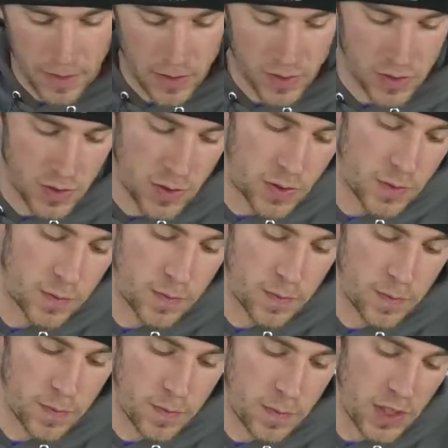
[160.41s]
So
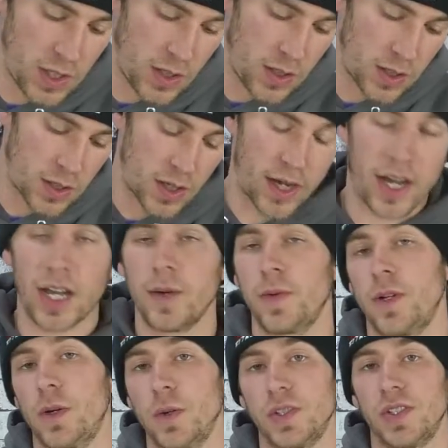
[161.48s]
me, I
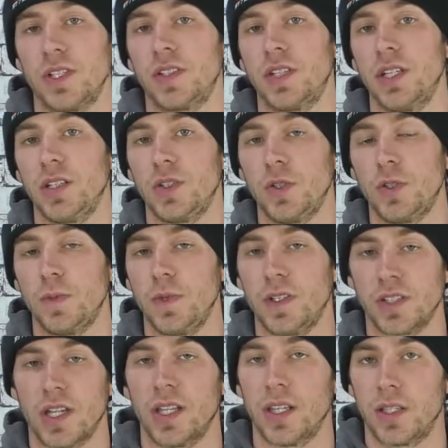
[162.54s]
would go with 6, 8, 2
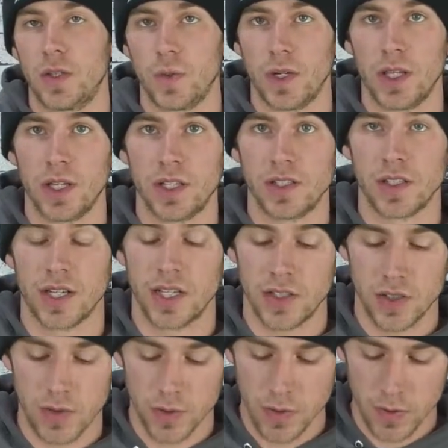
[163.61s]
because I like the way that it
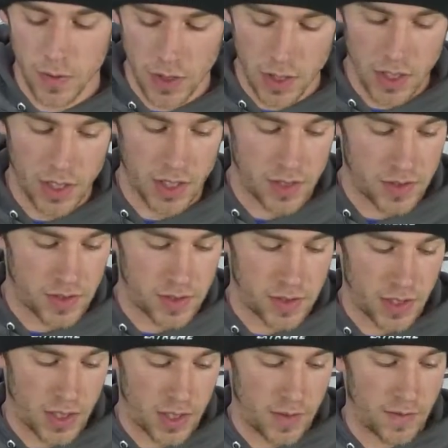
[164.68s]
slides through. It's
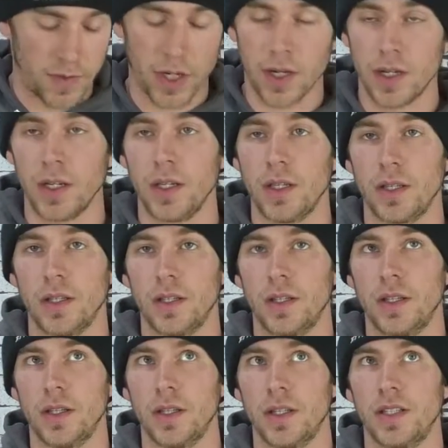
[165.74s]

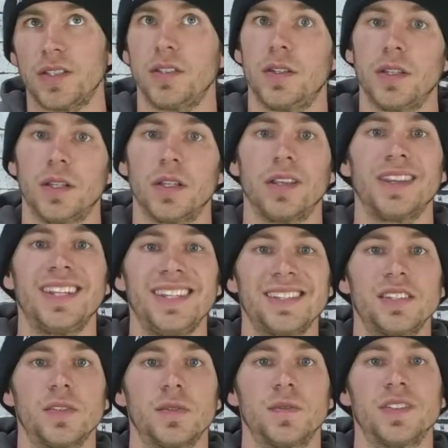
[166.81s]
it's the
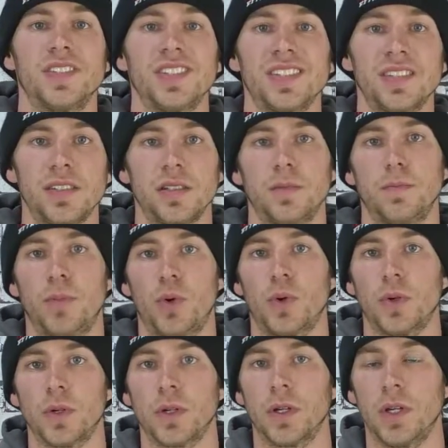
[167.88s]
least resistant
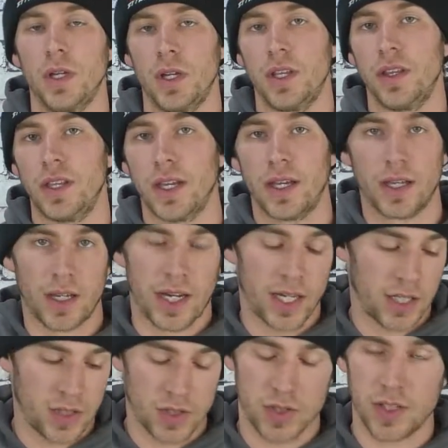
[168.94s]
bore that
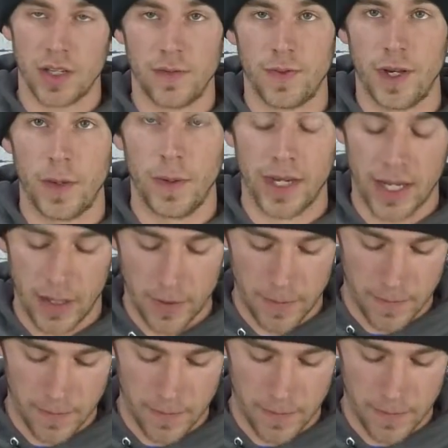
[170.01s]
I just have found now.